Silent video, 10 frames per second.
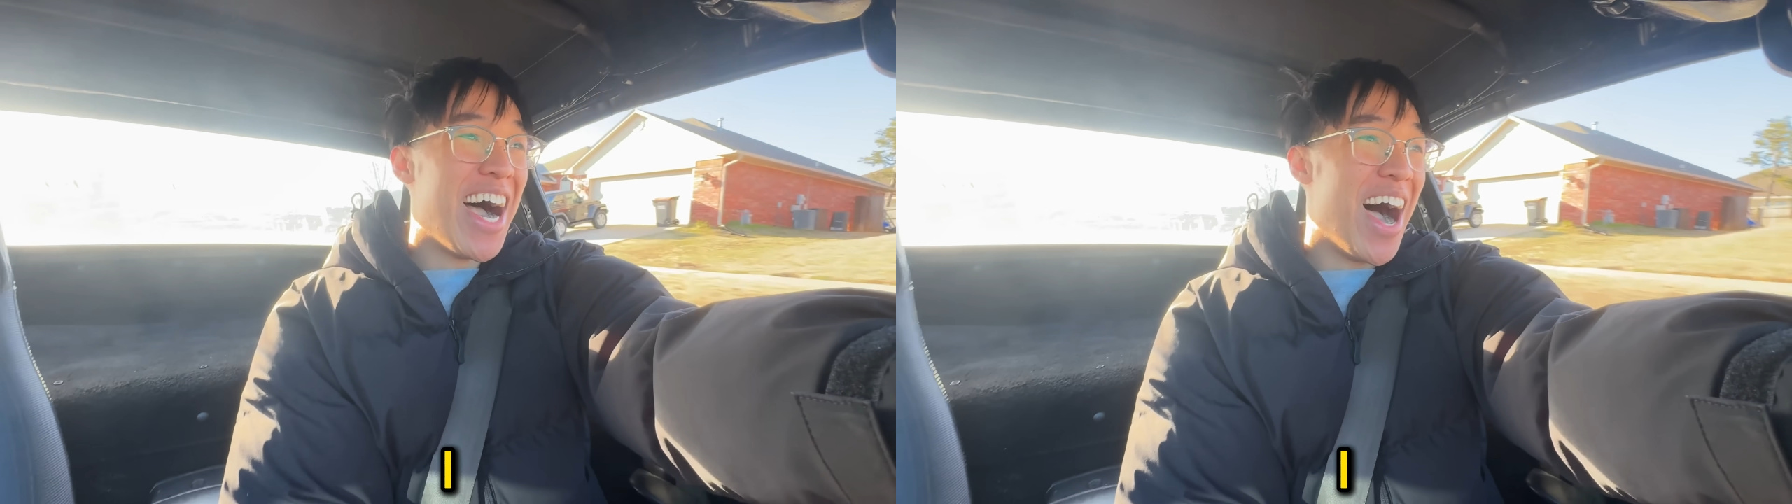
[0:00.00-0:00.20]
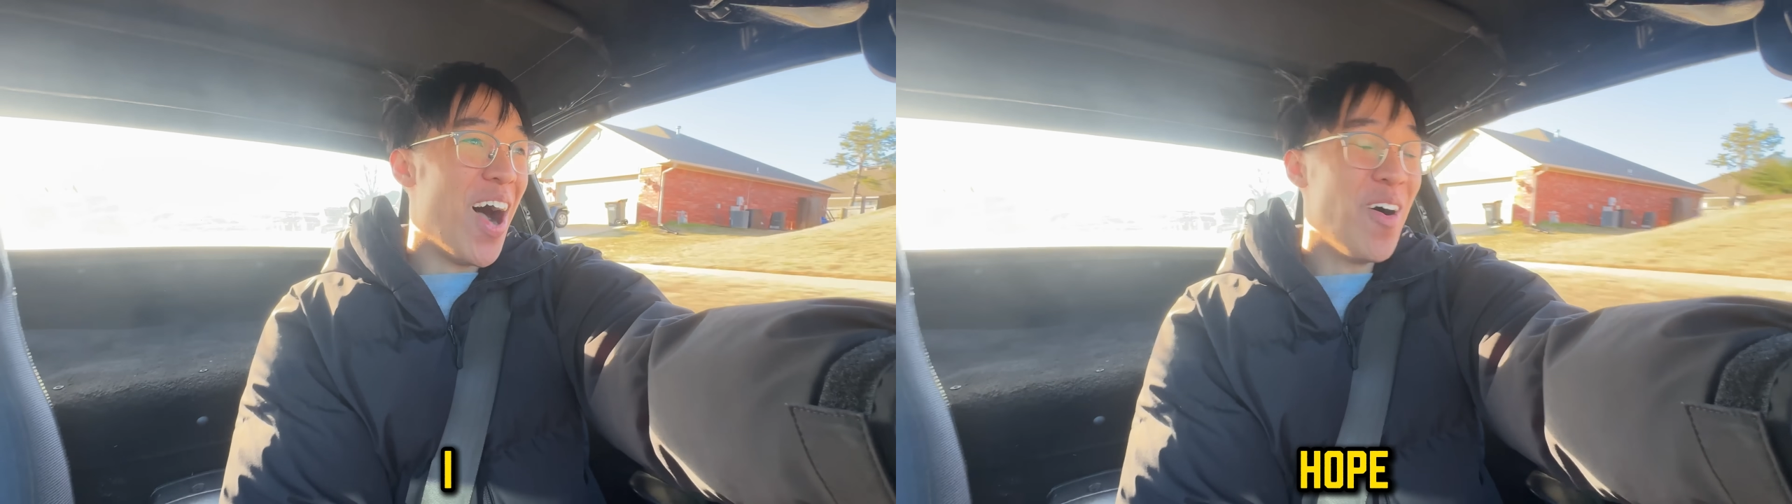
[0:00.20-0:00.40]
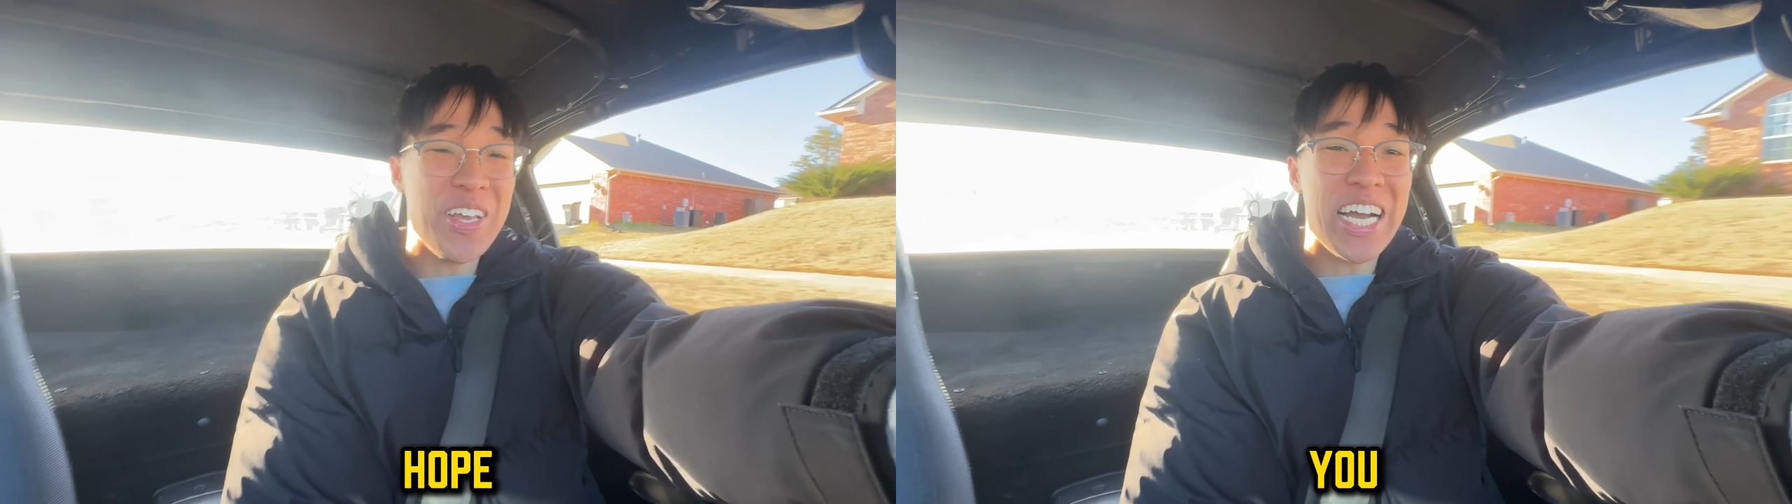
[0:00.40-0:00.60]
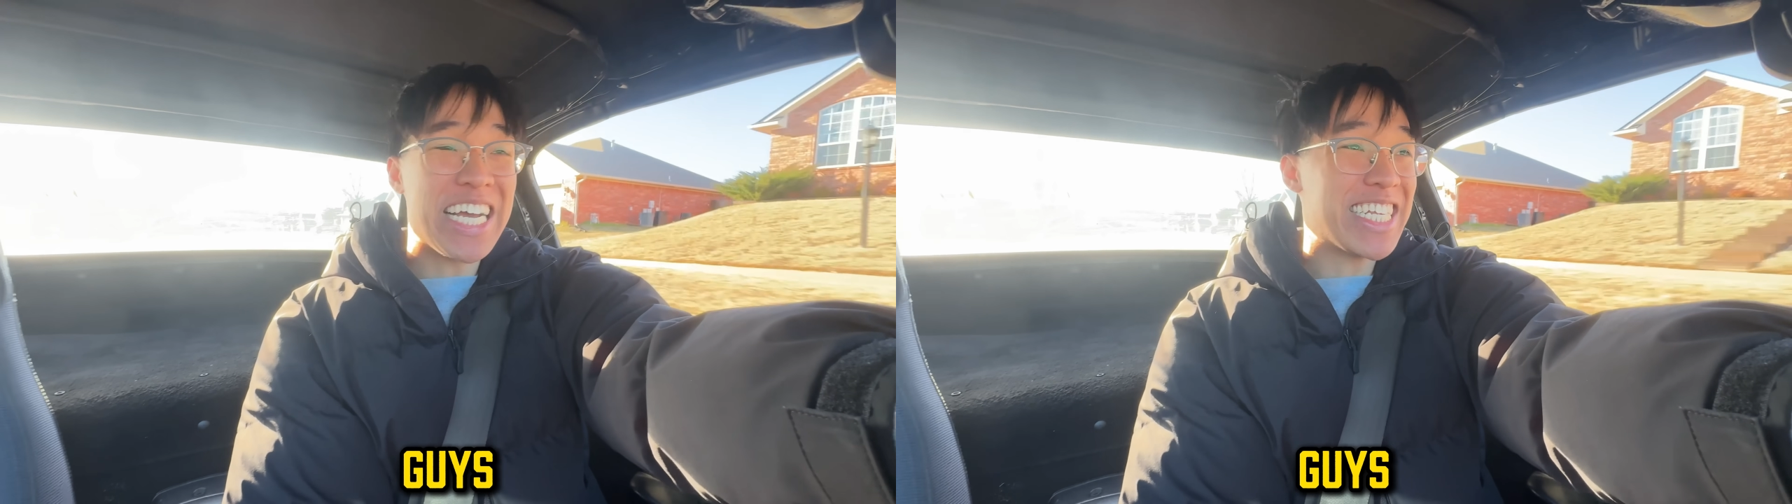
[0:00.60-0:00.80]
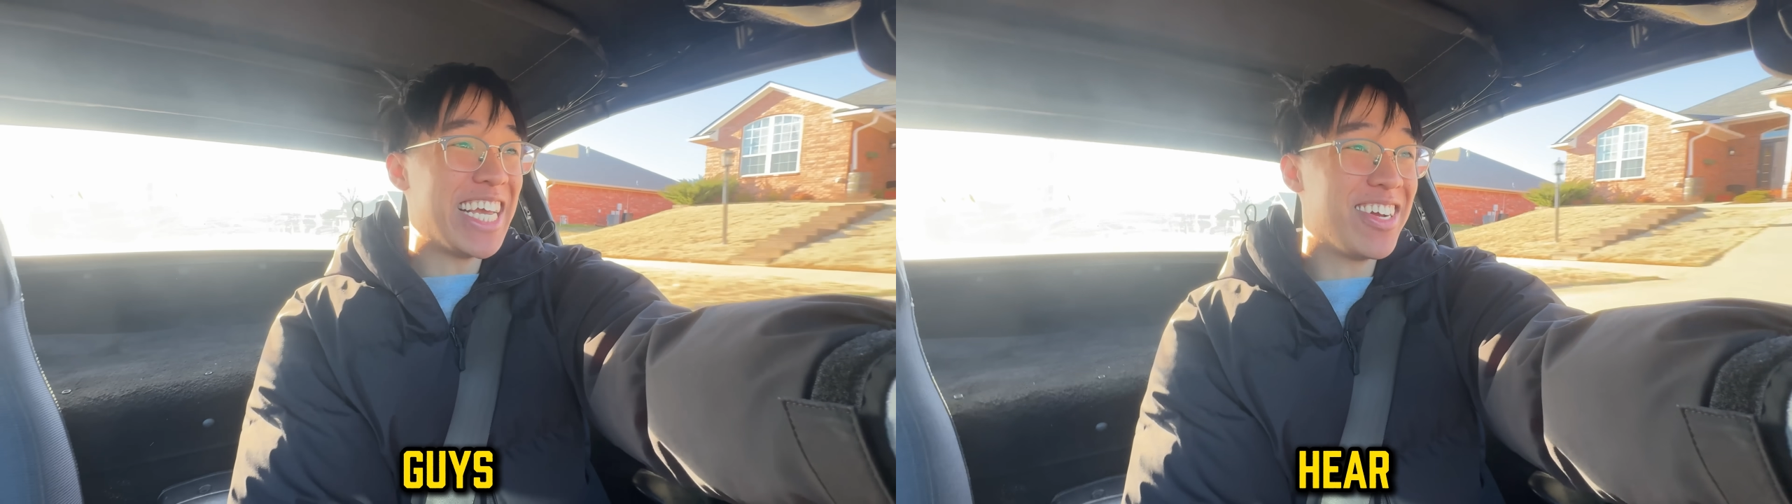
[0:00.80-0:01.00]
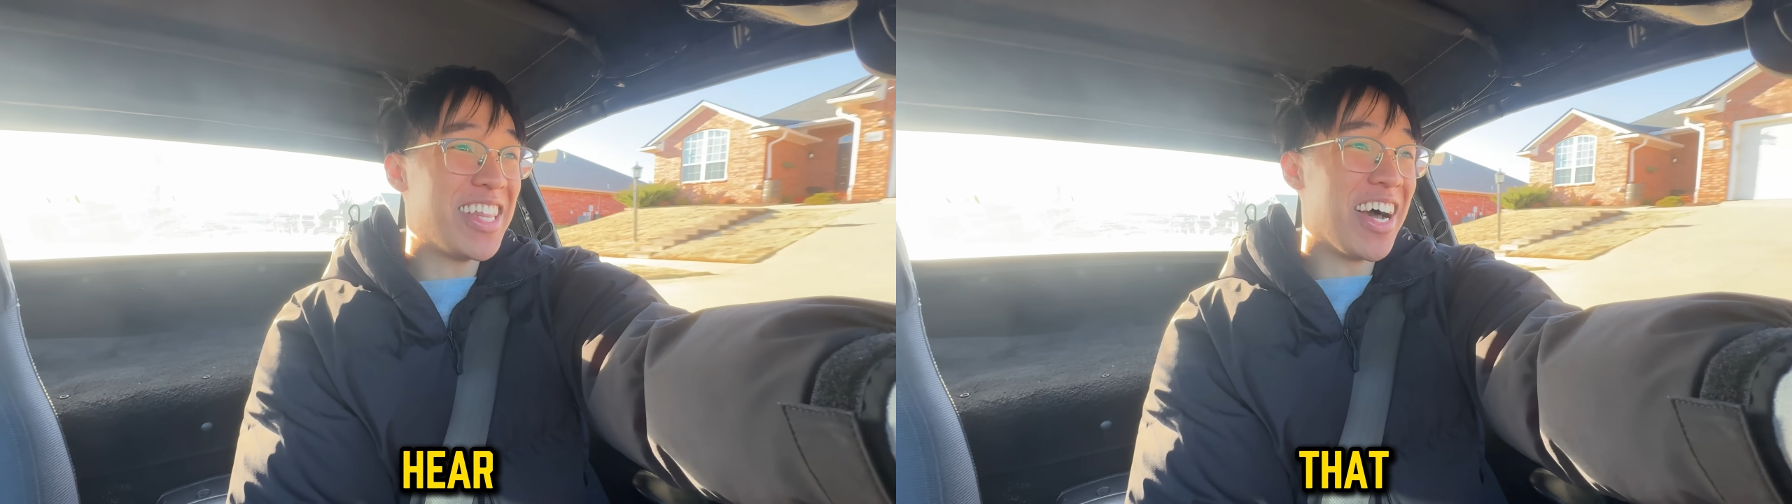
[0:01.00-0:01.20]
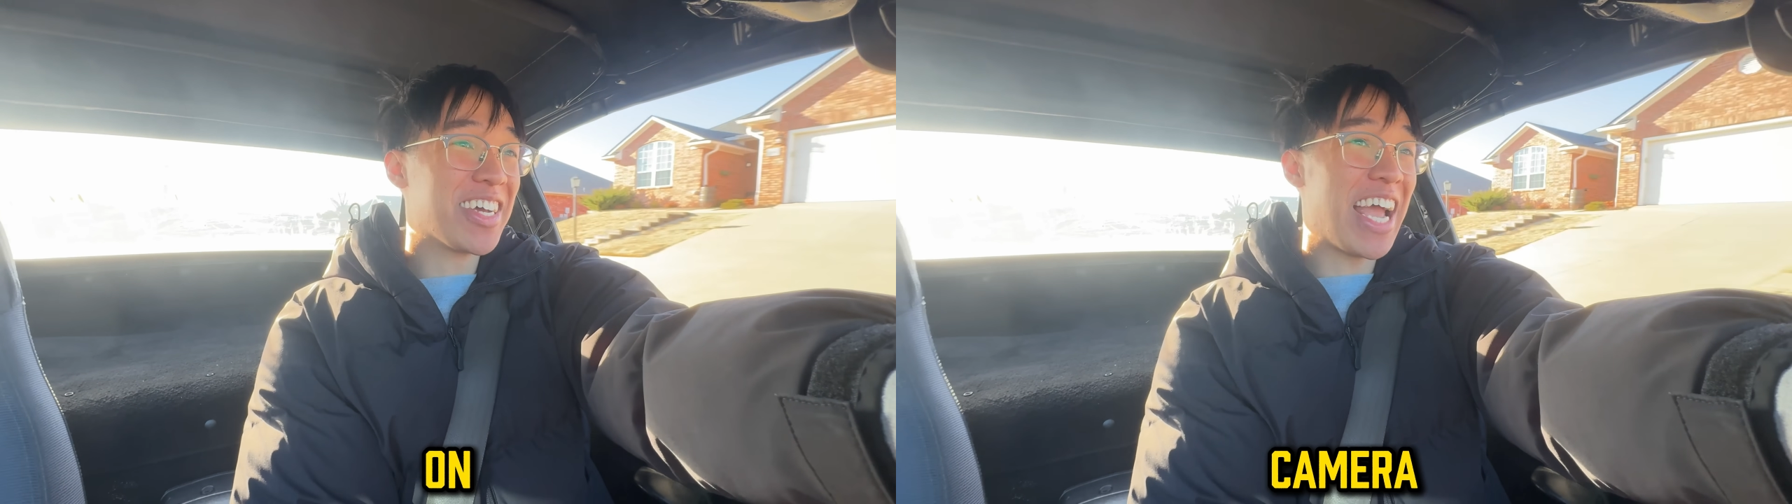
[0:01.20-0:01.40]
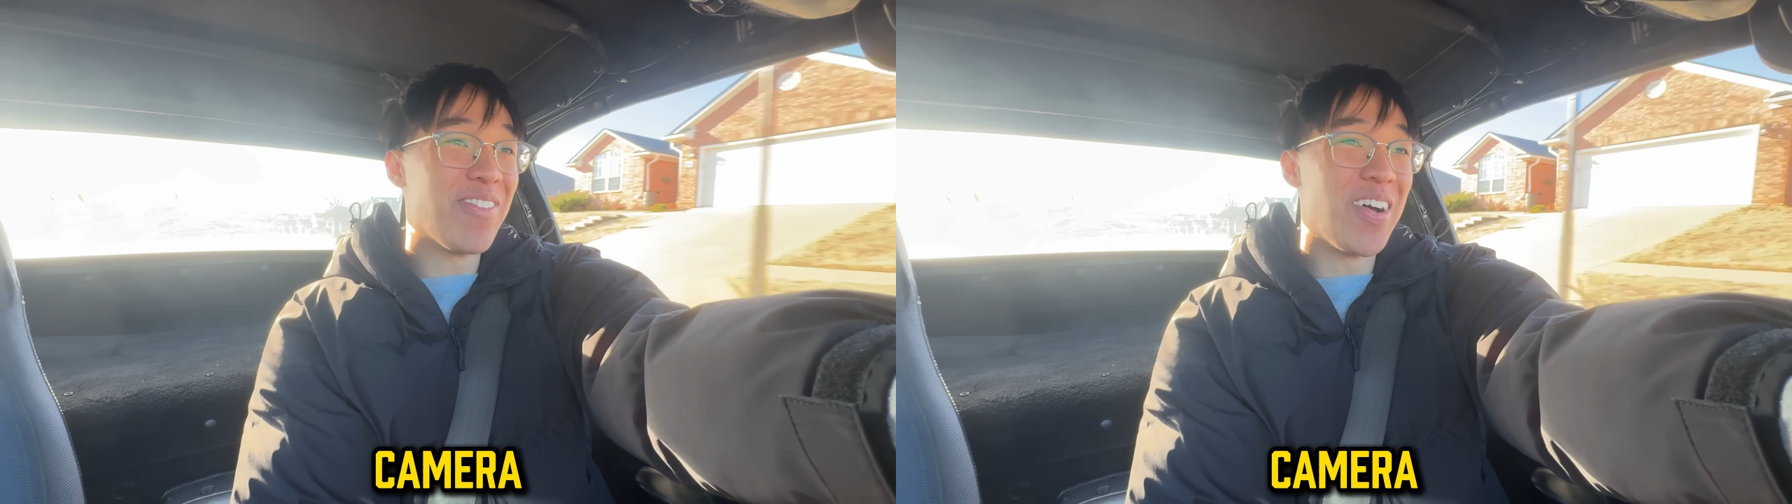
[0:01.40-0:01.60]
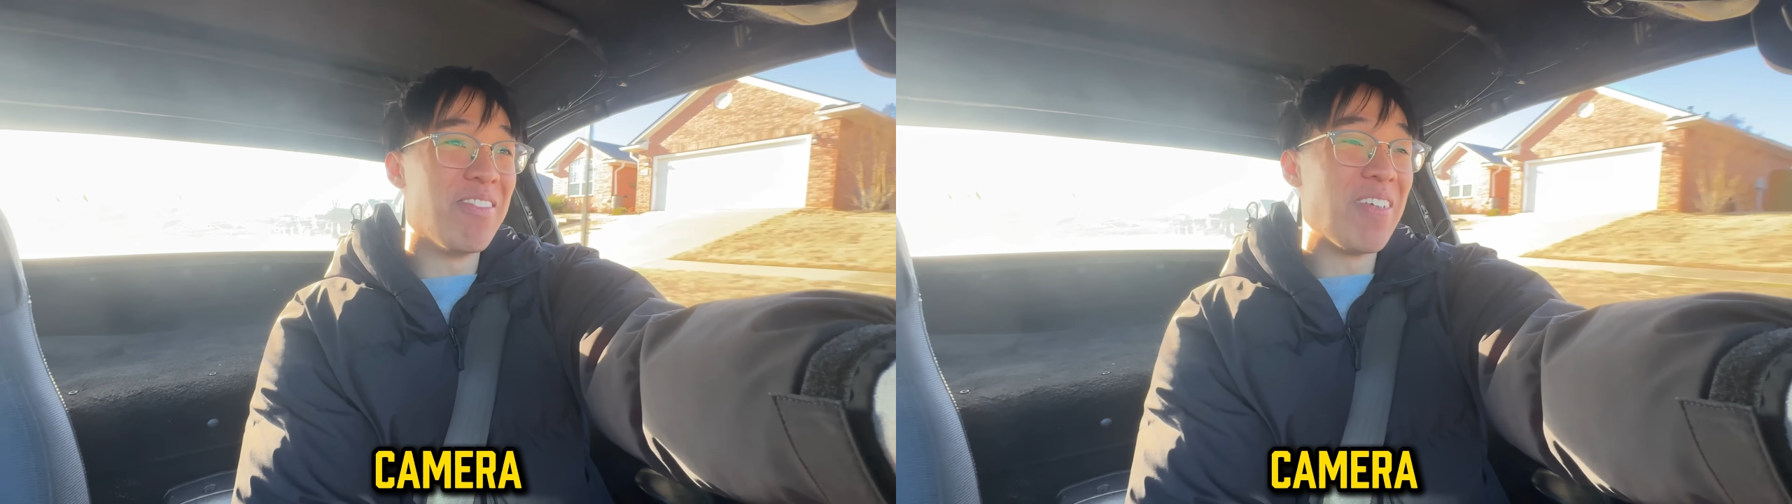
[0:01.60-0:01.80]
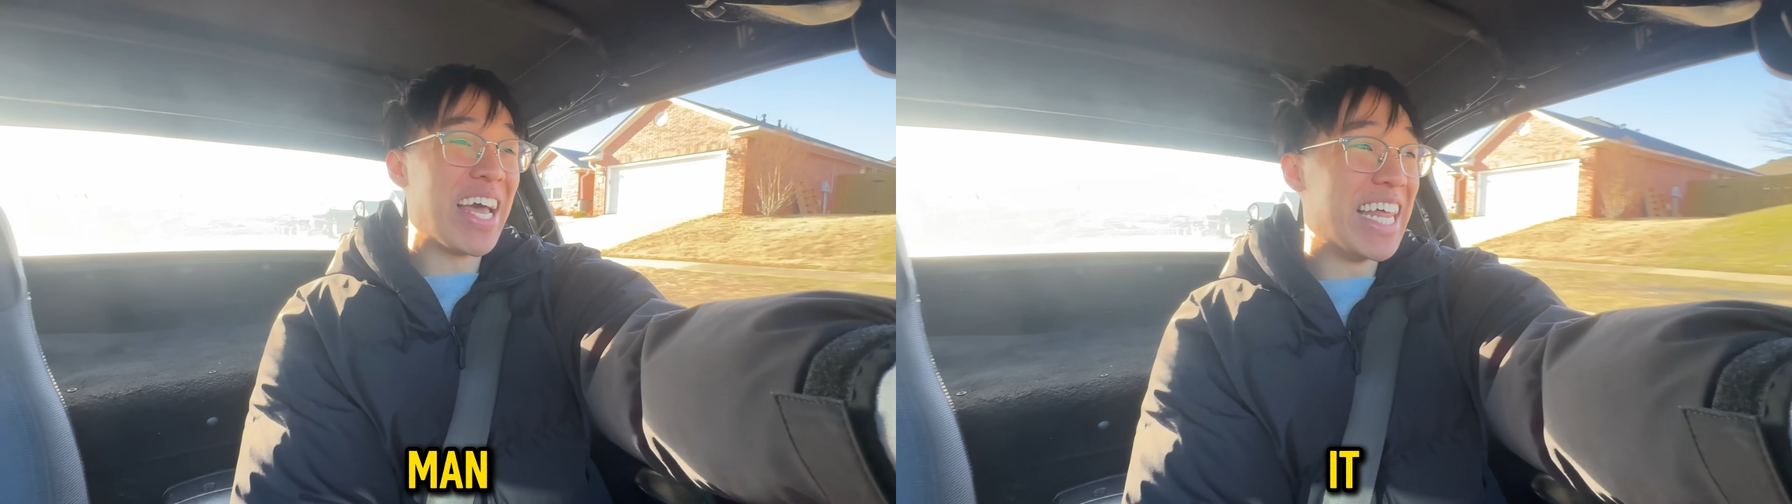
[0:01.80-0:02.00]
I hope you guys can hear that on camera, man.